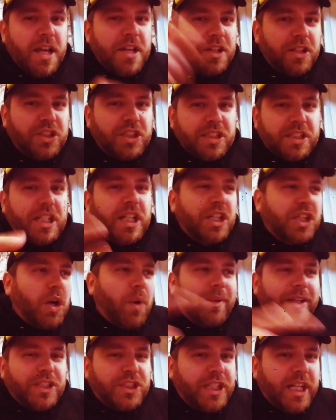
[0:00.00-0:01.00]
You're just going to
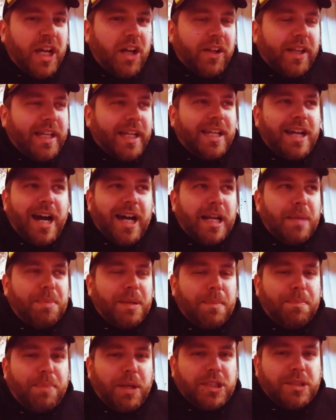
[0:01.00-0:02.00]
go to jail and get caught up
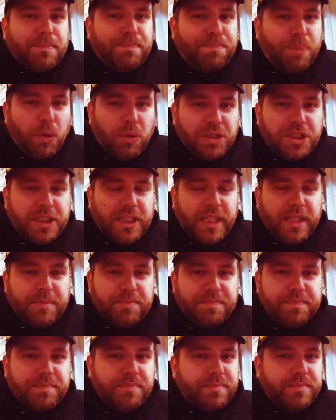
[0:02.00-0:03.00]
in a bunch of bullshit.
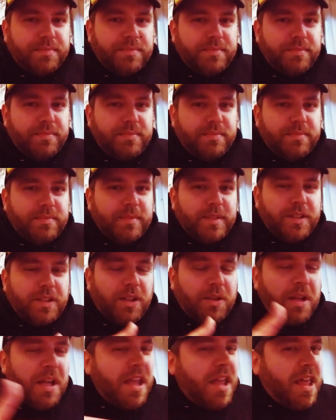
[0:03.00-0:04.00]

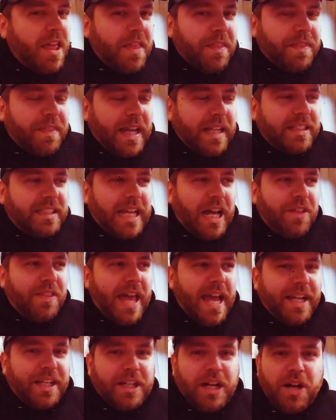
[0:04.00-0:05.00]
So that's how
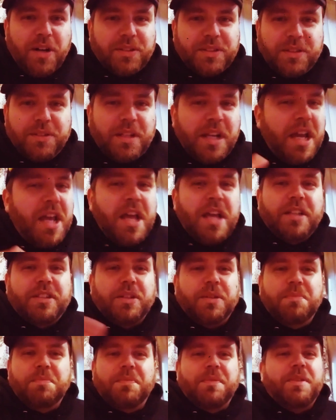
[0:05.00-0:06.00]
that goes, dude.
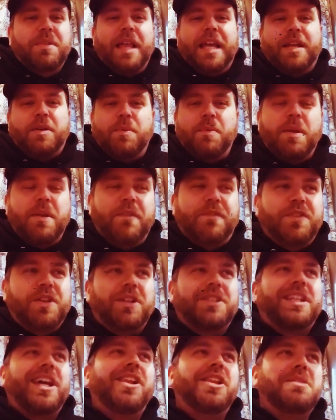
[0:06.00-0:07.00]
So, like, if
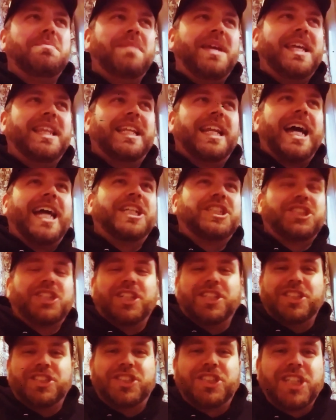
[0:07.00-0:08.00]
you're telling me that I
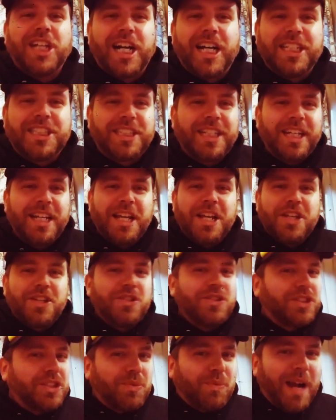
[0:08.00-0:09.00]
shouldn't judge,
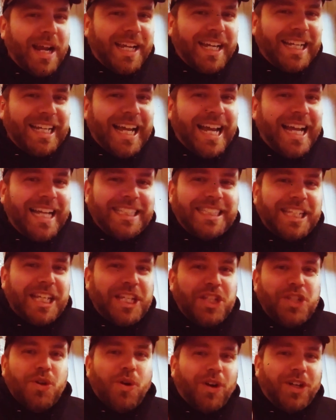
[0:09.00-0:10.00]
you should recognize
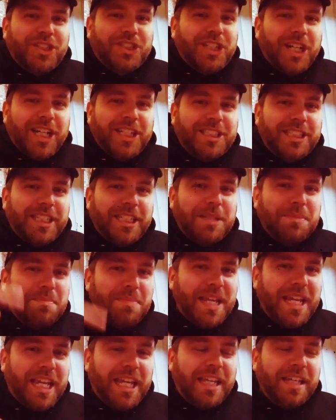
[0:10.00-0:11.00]
that you're judging
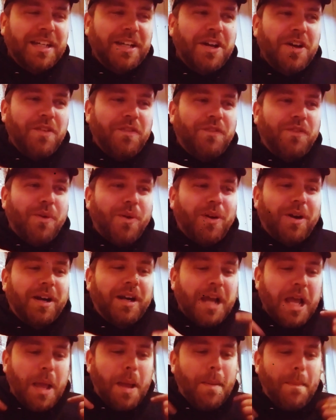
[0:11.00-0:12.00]
me
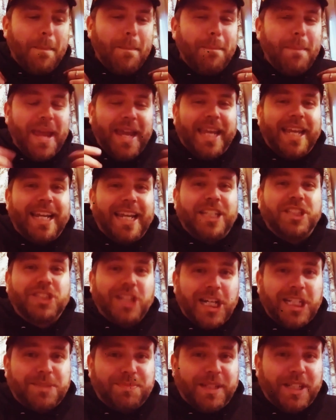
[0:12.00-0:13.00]
for making a
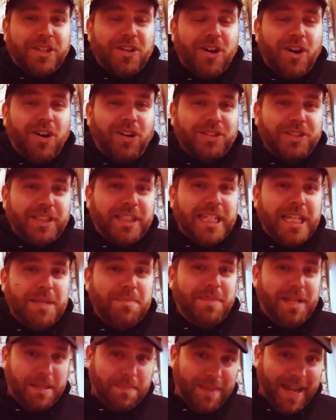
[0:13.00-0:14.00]
judgment call to keep
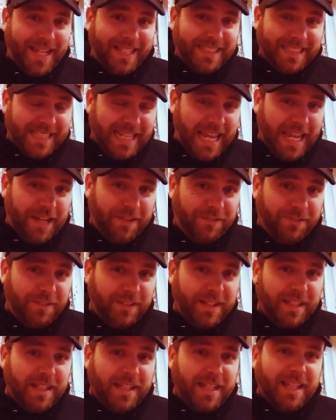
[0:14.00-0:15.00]
me and mine safe.
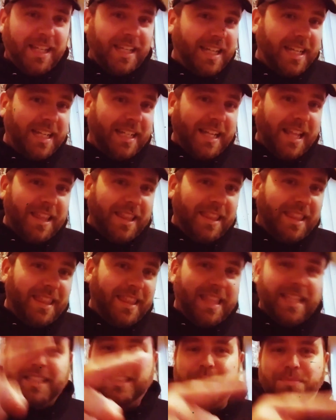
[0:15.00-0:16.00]
And
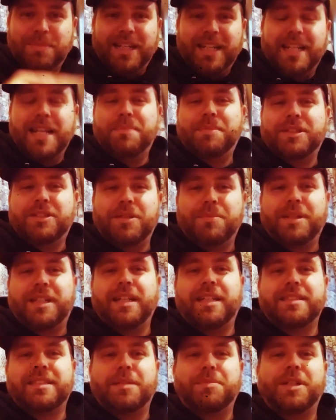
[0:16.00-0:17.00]
this has been an episode of
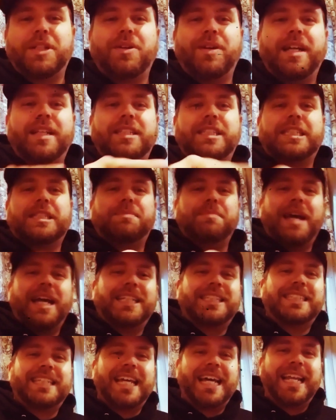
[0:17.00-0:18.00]
Because Liberty. Go ahead and
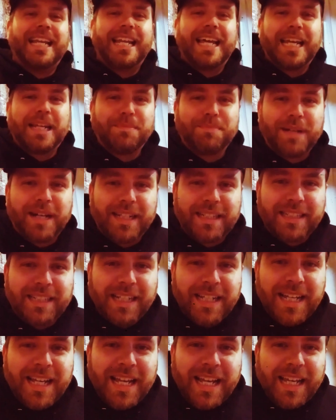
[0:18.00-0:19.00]
smash that like button
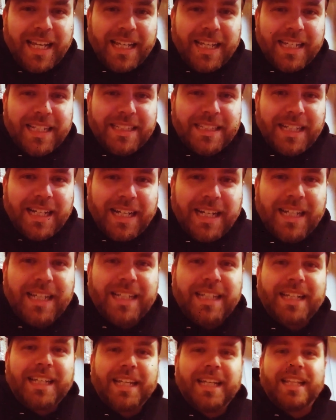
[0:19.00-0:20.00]
and
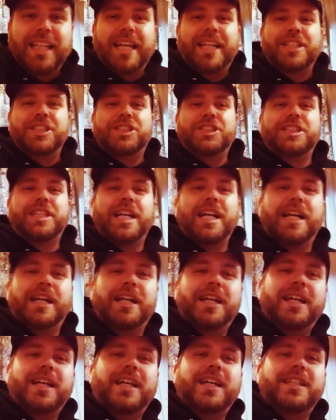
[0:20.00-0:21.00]
hit like and
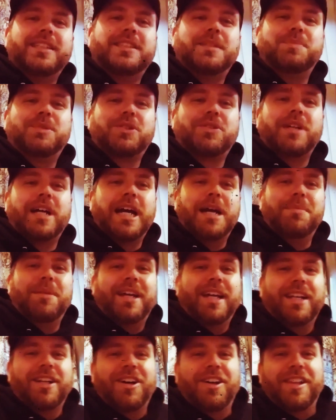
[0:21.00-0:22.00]
share and subscribe
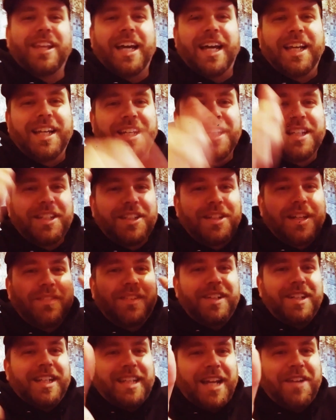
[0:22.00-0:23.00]
and all that. You have a
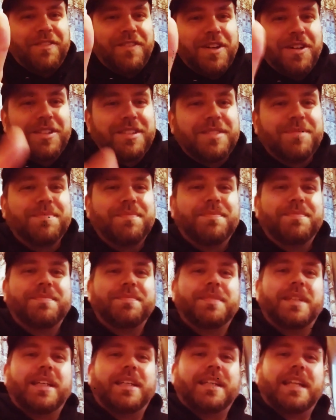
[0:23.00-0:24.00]
good night, folks.
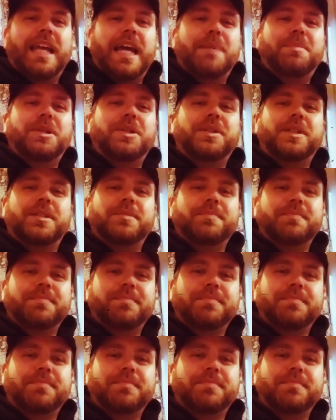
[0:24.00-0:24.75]
Happy New Year.